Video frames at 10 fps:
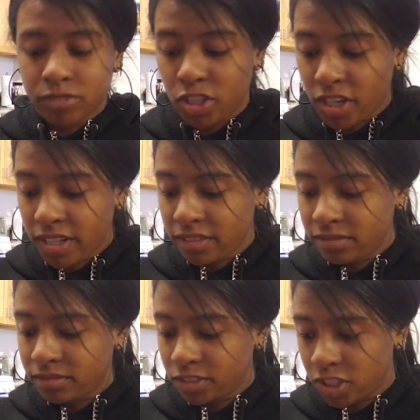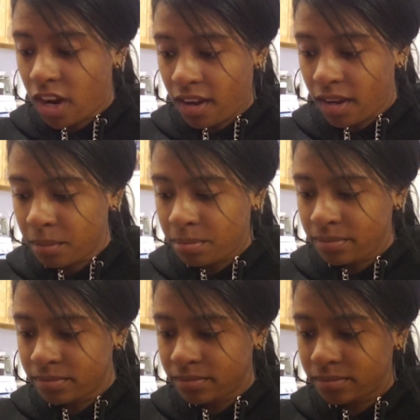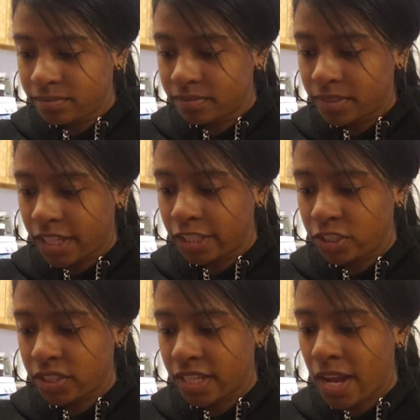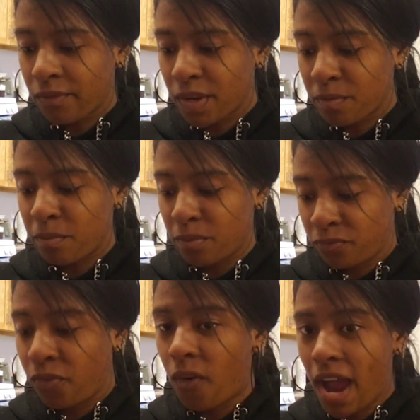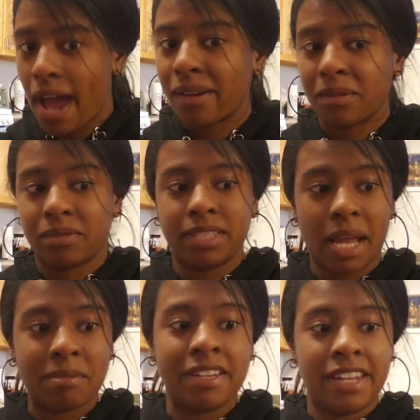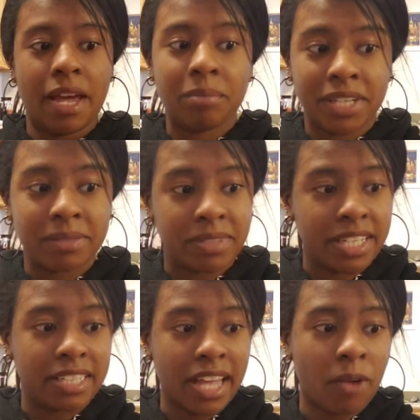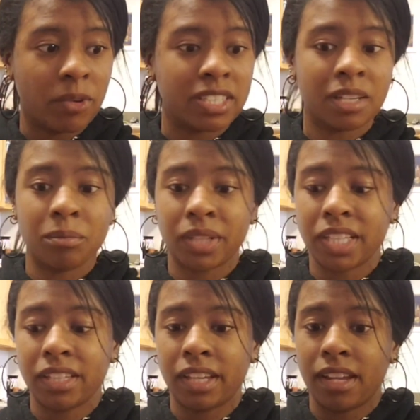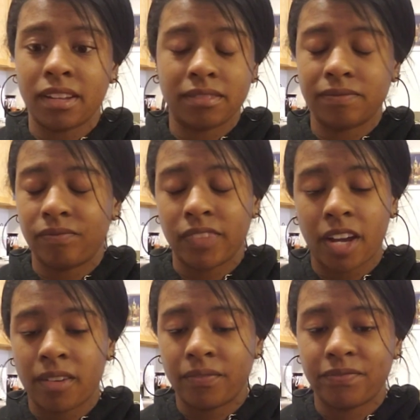good job. They should have got rid of it before I stepped in that piece, because that was completely, no.